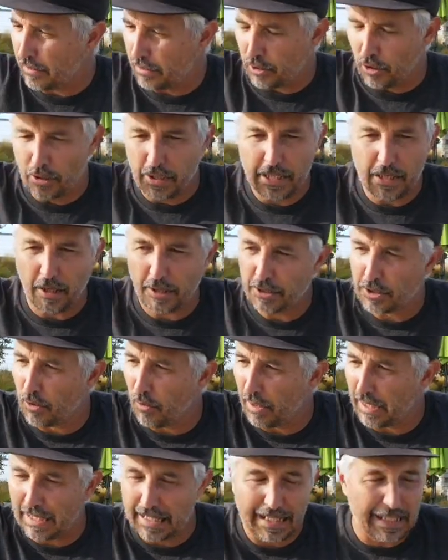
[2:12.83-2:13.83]
30 yards
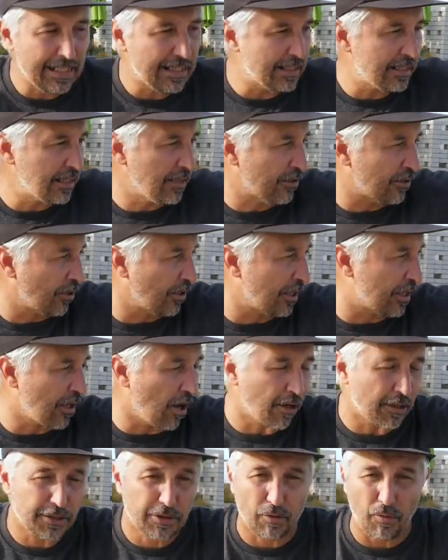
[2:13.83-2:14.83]
going east, 30
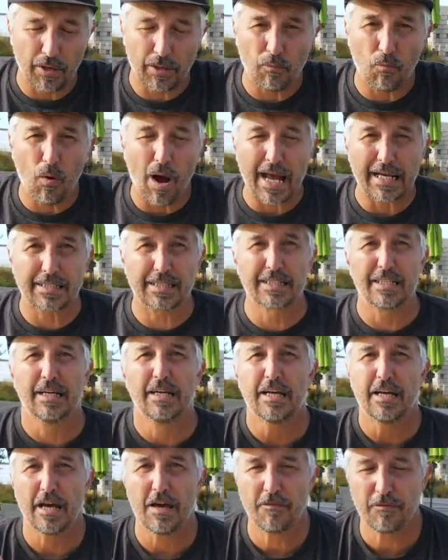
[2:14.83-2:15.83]
yards going west.
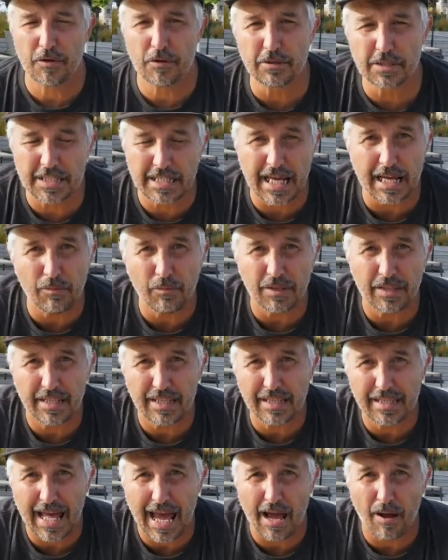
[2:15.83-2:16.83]
If you stay
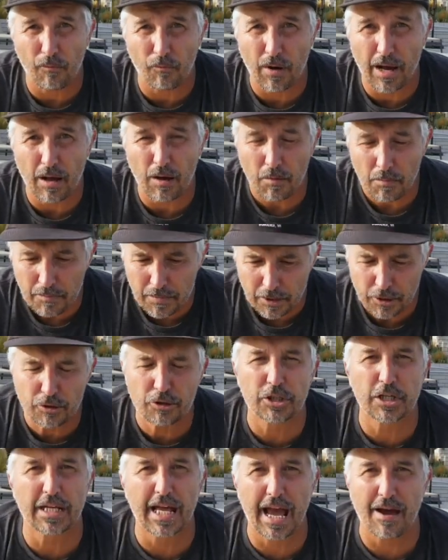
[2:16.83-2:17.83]
within that realm, you
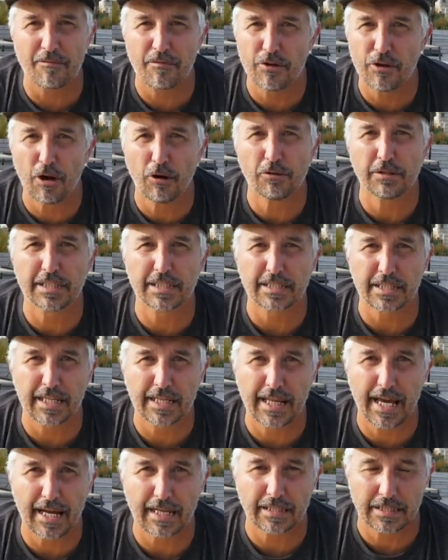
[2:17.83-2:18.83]
should have no
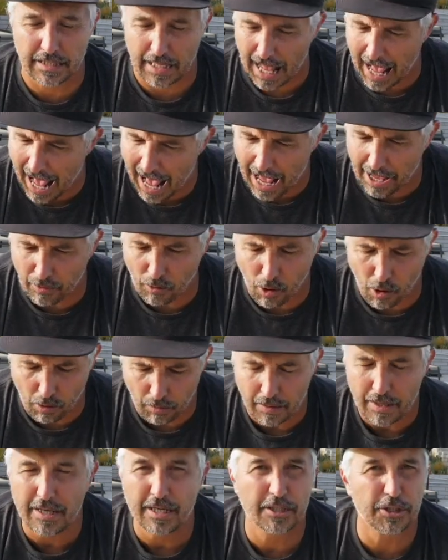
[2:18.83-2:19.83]
disconnects at all.
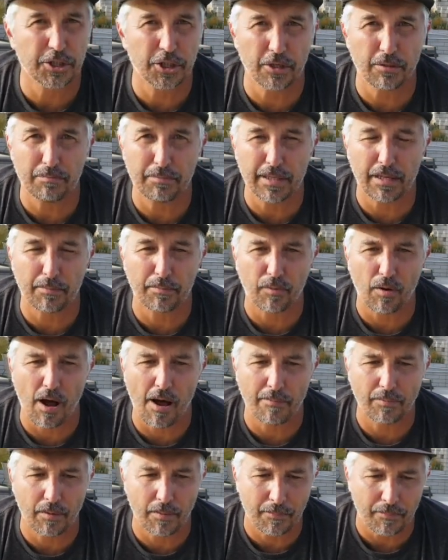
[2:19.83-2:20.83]
Shouldn't be a
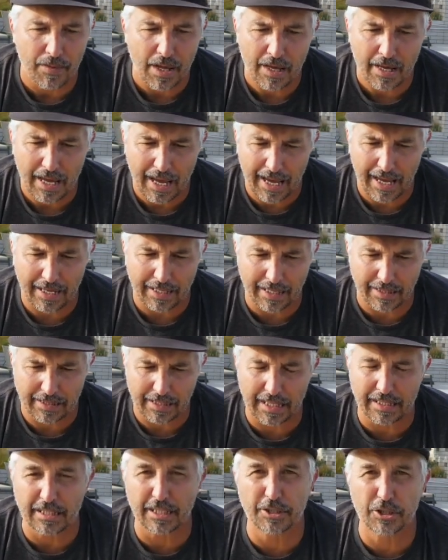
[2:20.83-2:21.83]
problem. And I
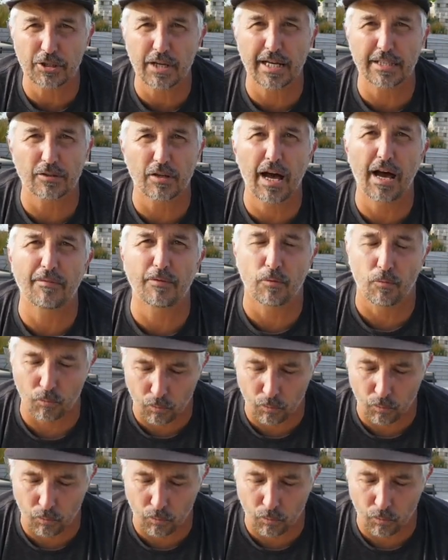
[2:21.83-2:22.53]
think that you guys will have a